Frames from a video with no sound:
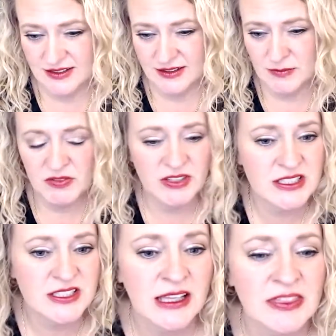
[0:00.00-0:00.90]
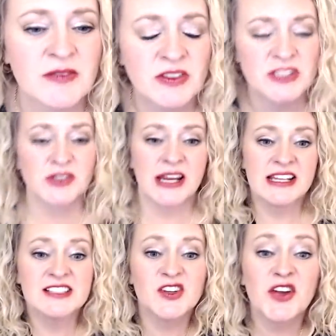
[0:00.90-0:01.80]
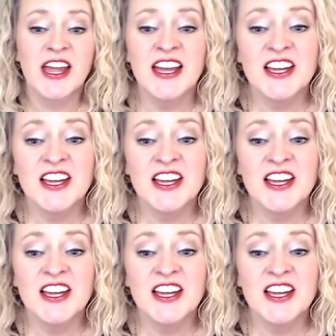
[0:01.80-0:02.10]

let me finish, let them finish writing. So, okay.